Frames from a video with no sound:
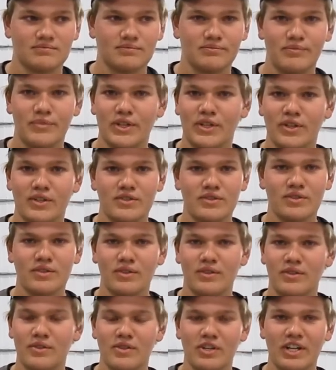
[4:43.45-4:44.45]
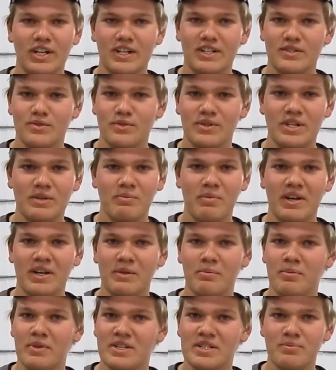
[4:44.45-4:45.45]
Because you get treated by the
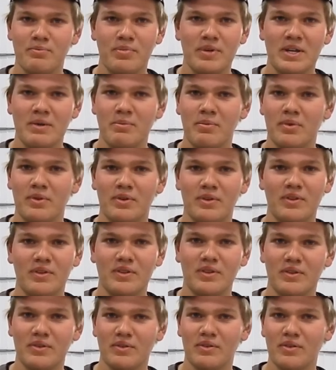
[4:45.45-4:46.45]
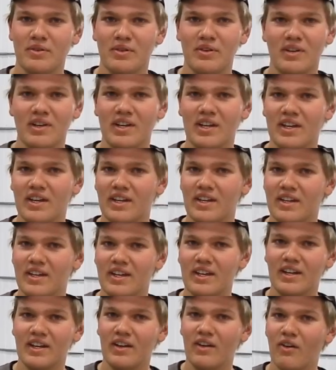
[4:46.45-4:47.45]
best people
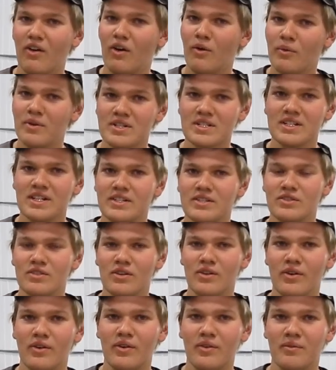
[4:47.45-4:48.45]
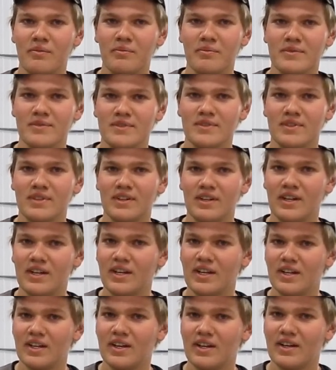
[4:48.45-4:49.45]
who always let you learn.
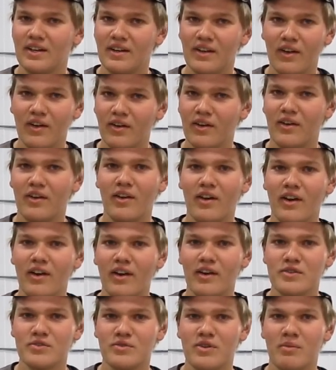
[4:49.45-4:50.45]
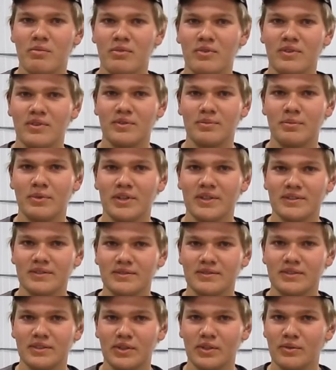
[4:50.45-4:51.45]
Not a lot of trouble, but
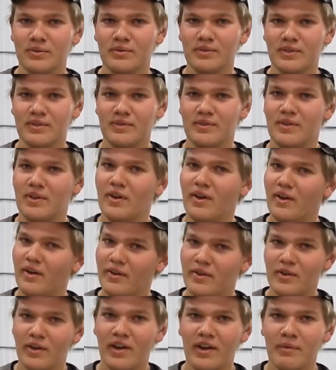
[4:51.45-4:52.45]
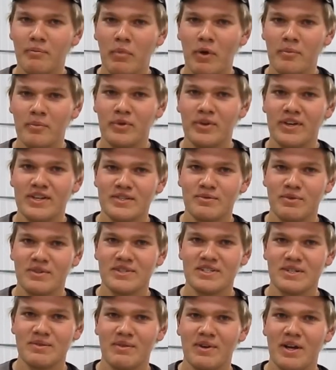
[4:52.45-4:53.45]
you gotta bump your heads once
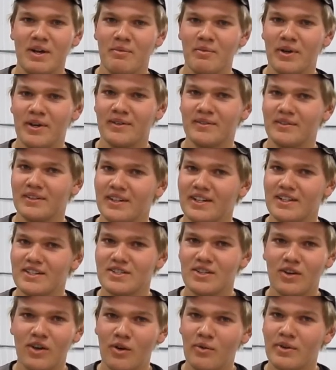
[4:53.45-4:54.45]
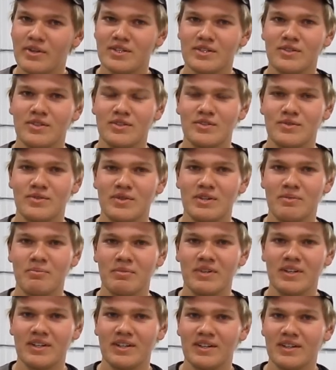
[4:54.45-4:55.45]
in a while, but it's always good
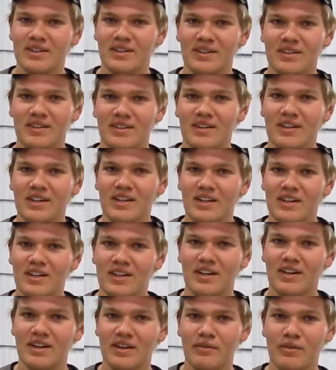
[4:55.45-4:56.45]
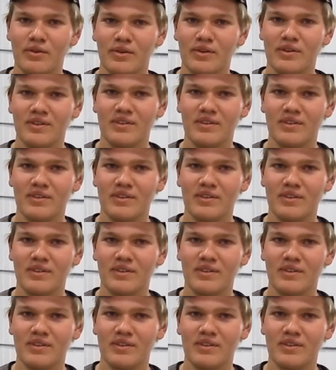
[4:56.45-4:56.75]
treatment and never